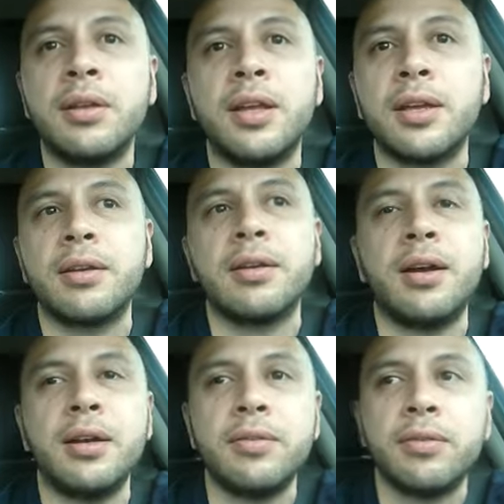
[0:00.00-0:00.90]
like
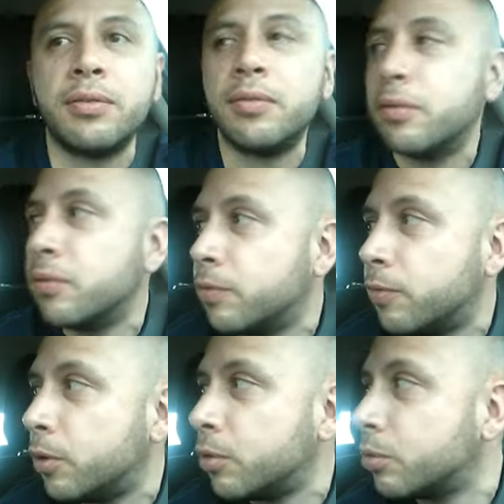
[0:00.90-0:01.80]
not even
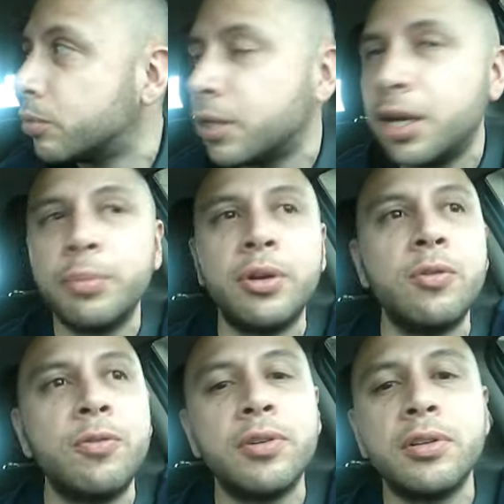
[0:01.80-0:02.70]
Photoshop,
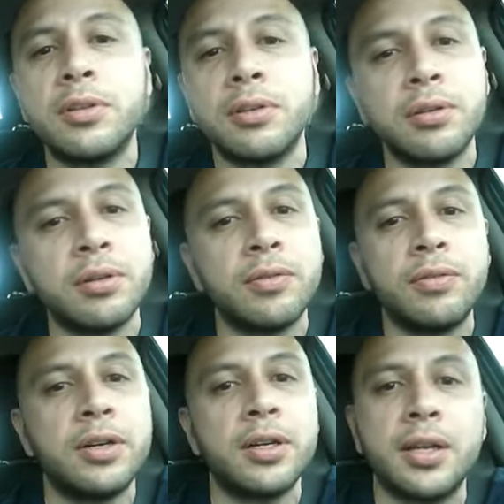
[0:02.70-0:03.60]
no filter,
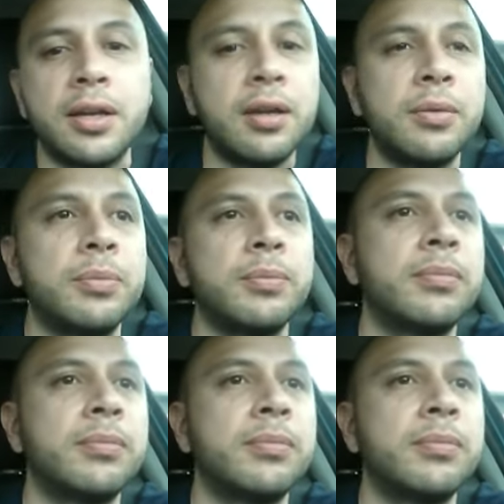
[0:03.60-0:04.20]
fucking help.